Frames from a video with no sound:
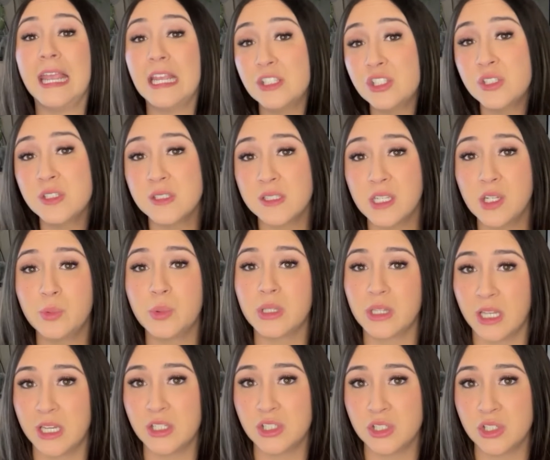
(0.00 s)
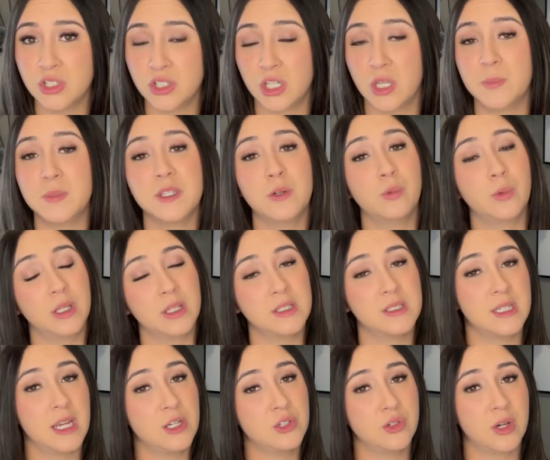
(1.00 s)
agency relationships and real
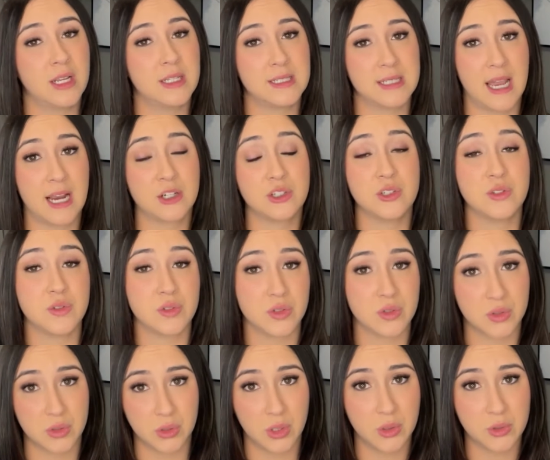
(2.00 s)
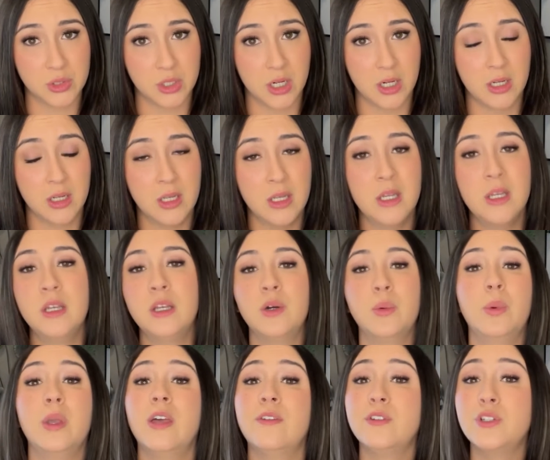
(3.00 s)
estate transactions disclosure.
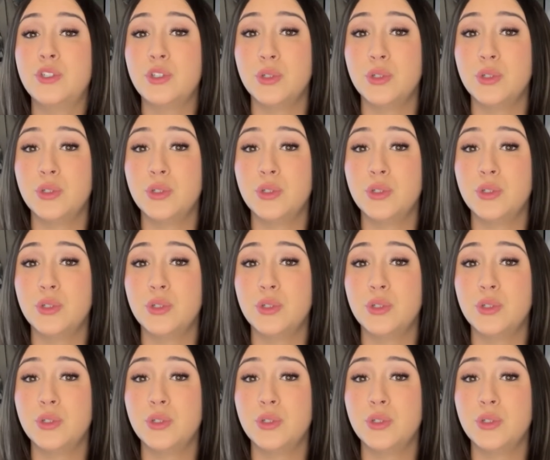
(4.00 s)
We have a